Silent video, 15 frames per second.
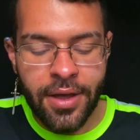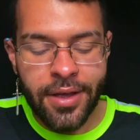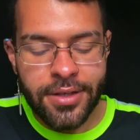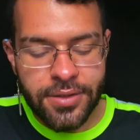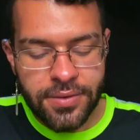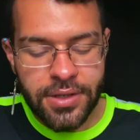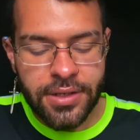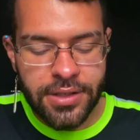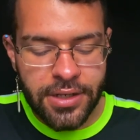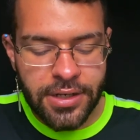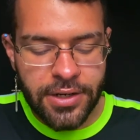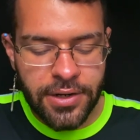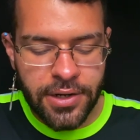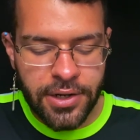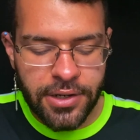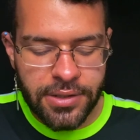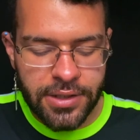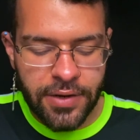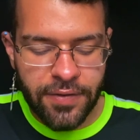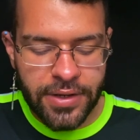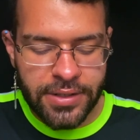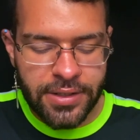So take the tarot cards
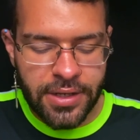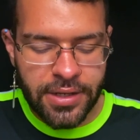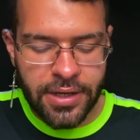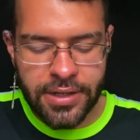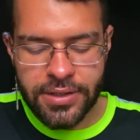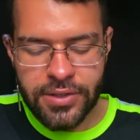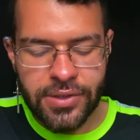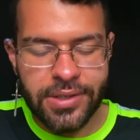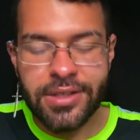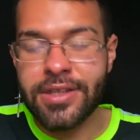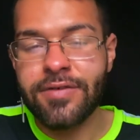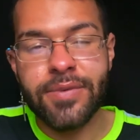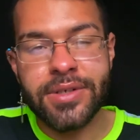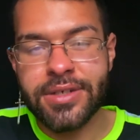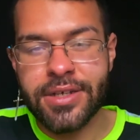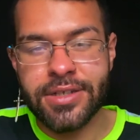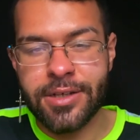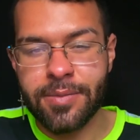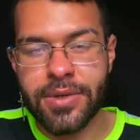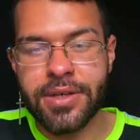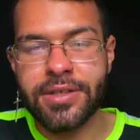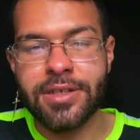that resonate, Cancer, and leave what
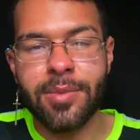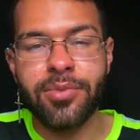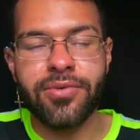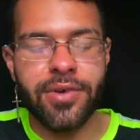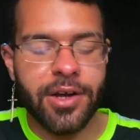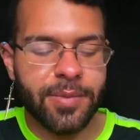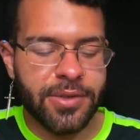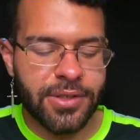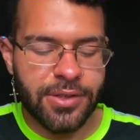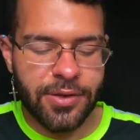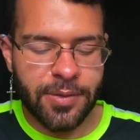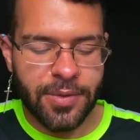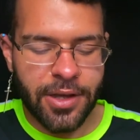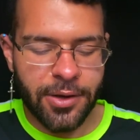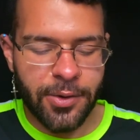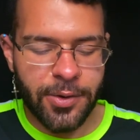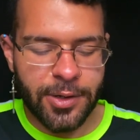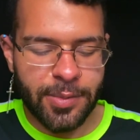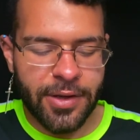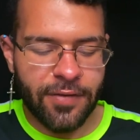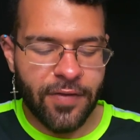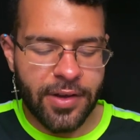doesn't, because I promise you I'm not going to
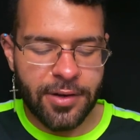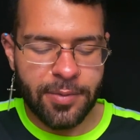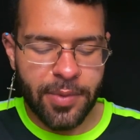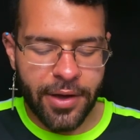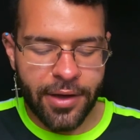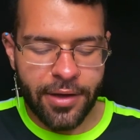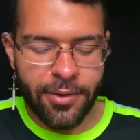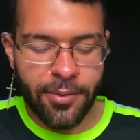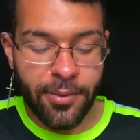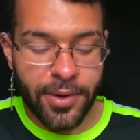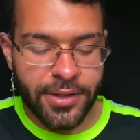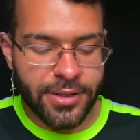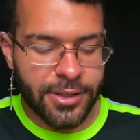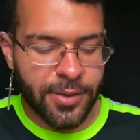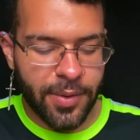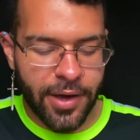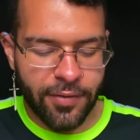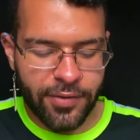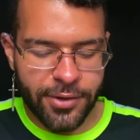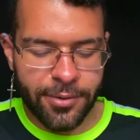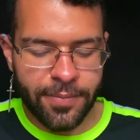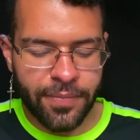be offended by it
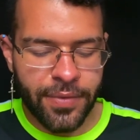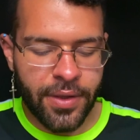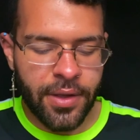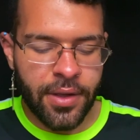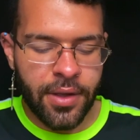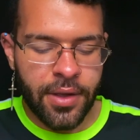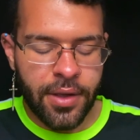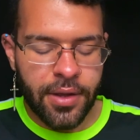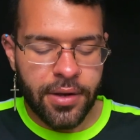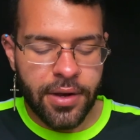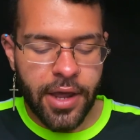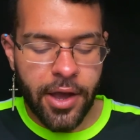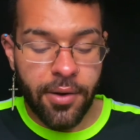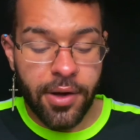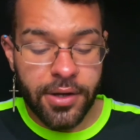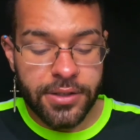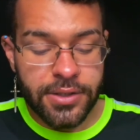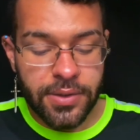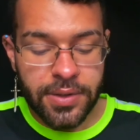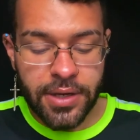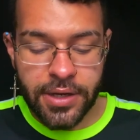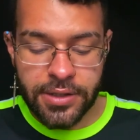whatsoever. Now,
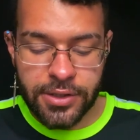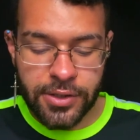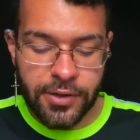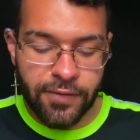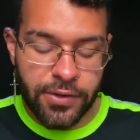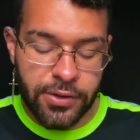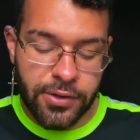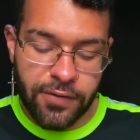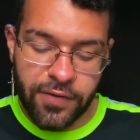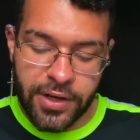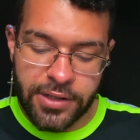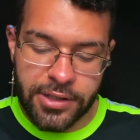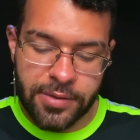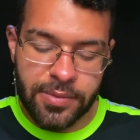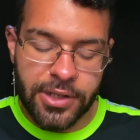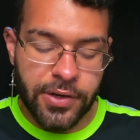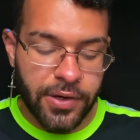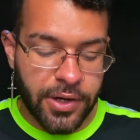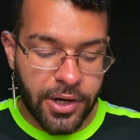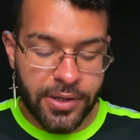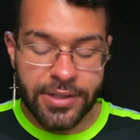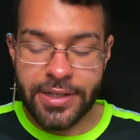also Cancer, if you do find some
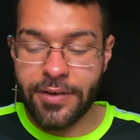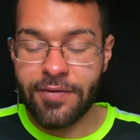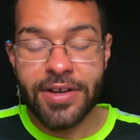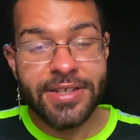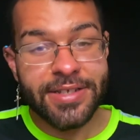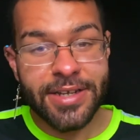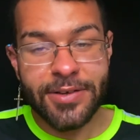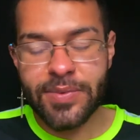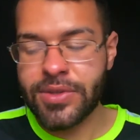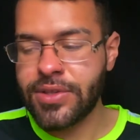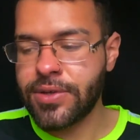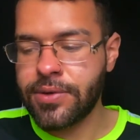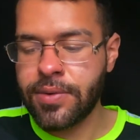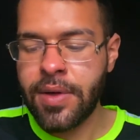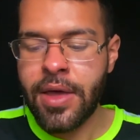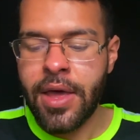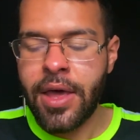tarot cards that resonate with you,